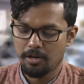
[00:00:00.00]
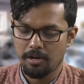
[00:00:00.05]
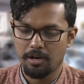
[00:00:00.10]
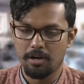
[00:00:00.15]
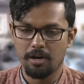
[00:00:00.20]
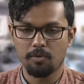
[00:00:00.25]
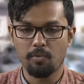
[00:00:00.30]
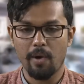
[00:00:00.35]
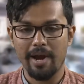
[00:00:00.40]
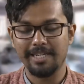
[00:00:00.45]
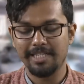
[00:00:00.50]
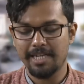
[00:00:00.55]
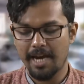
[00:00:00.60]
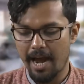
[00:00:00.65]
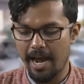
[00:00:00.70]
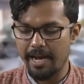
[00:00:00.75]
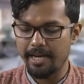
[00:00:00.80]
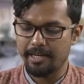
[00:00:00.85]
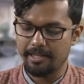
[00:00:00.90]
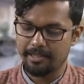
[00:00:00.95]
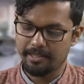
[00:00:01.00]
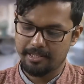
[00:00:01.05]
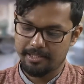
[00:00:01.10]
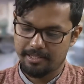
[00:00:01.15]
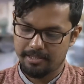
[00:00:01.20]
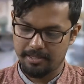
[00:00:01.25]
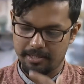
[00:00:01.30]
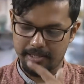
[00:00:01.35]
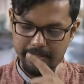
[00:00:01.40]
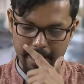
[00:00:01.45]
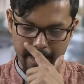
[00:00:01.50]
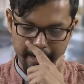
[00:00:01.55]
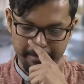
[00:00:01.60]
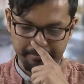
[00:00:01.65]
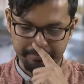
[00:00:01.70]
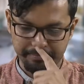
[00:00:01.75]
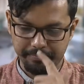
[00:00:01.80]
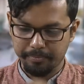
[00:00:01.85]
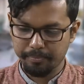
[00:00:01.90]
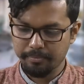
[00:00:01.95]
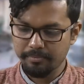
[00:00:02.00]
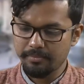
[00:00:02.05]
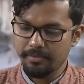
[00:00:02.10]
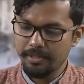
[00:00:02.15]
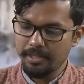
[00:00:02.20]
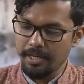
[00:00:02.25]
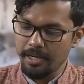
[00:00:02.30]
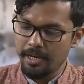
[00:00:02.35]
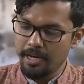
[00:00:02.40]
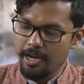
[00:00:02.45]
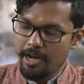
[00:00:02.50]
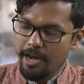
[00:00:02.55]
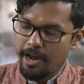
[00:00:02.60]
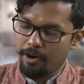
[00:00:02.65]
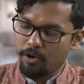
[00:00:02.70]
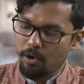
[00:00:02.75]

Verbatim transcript: uh, quite high in this design and